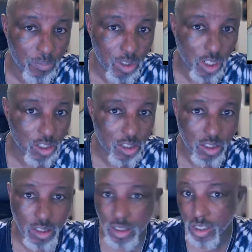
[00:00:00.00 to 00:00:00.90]

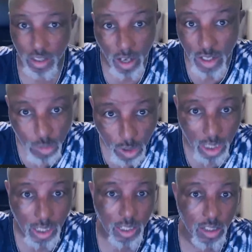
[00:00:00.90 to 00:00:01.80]
is designed
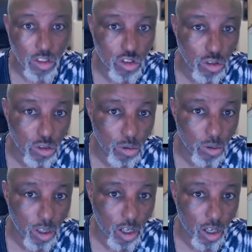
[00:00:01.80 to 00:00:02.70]
really to
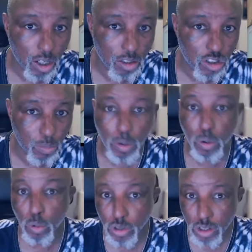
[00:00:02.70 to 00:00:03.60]

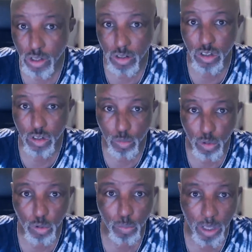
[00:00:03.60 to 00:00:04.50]
support
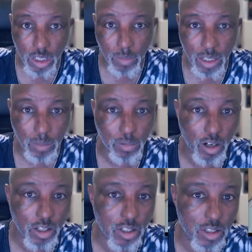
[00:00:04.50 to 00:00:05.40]
small, medium
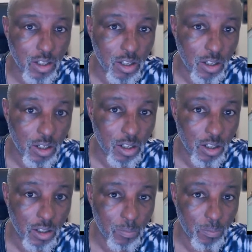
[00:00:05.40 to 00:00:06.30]
enterprises
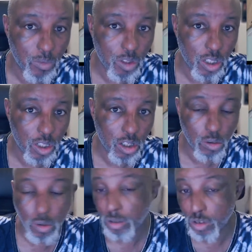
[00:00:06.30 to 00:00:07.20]

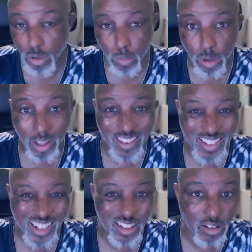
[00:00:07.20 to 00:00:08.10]
who are doing work that's
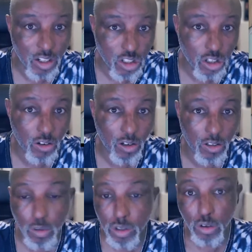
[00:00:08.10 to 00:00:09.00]
linked to Nigeria. They're
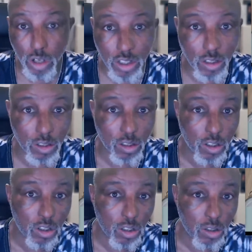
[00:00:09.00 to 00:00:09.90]
also looking to
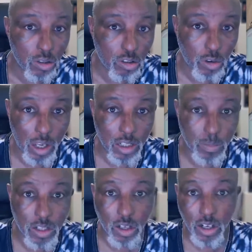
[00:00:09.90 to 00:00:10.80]
create a
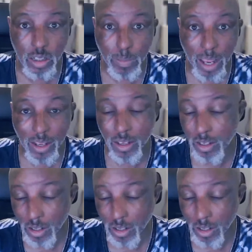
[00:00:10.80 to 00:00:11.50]
specialized bank.